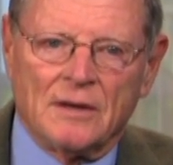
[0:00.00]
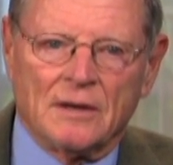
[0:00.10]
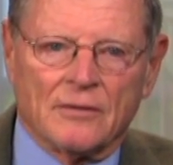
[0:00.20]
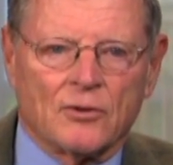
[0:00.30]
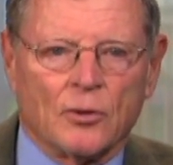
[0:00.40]

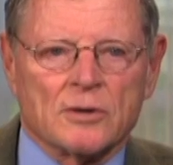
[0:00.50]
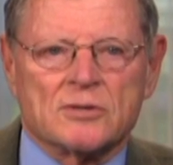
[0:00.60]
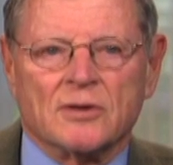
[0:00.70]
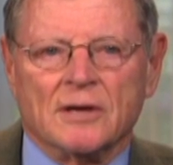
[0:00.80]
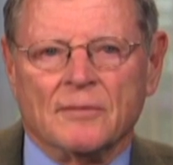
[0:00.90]
And of course,
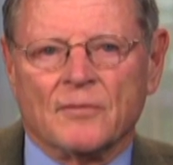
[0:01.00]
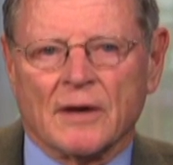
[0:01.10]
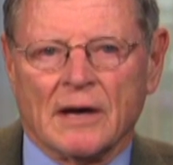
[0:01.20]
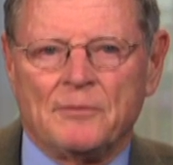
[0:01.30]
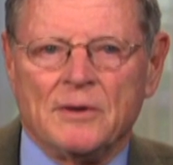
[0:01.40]
the
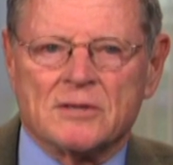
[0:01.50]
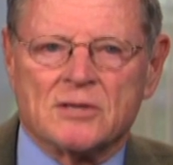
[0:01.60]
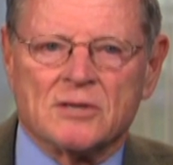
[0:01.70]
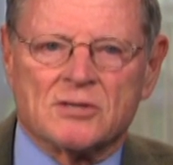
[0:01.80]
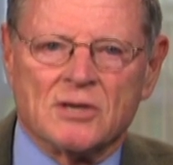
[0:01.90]

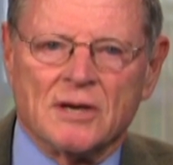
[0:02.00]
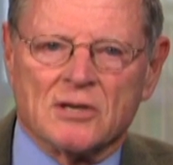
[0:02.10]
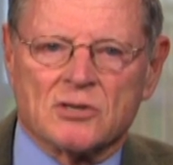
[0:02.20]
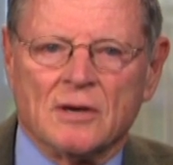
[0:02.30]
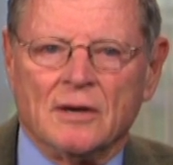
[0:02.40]
IPCC
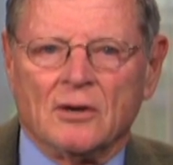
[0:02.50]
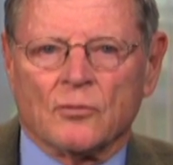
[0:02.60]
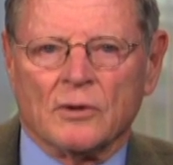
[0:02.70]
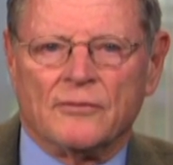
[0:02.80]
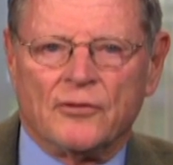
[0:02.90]
has
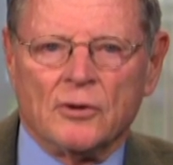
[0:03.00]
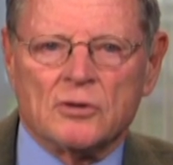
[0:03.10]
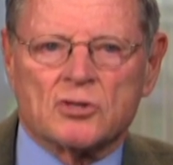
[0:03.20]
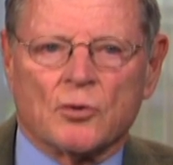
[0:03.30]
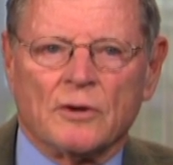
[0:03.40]

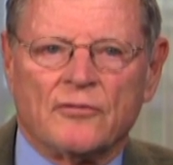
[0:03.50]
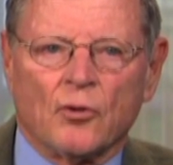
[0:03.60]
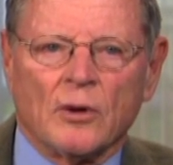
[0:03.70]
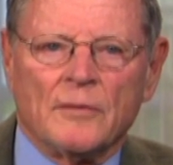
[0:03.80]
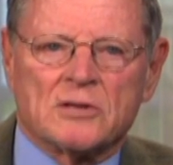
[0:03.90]
refused to
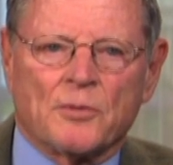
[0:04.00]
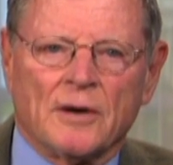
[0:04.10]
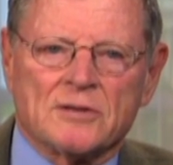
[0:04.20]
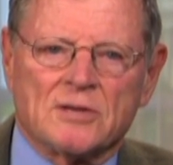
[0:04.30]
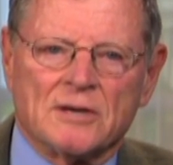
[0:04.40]
reform its
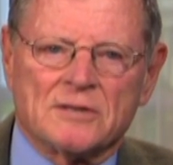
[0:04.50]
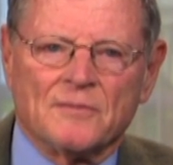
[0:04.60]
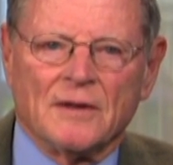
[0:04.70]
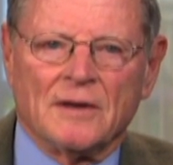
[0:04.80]
process,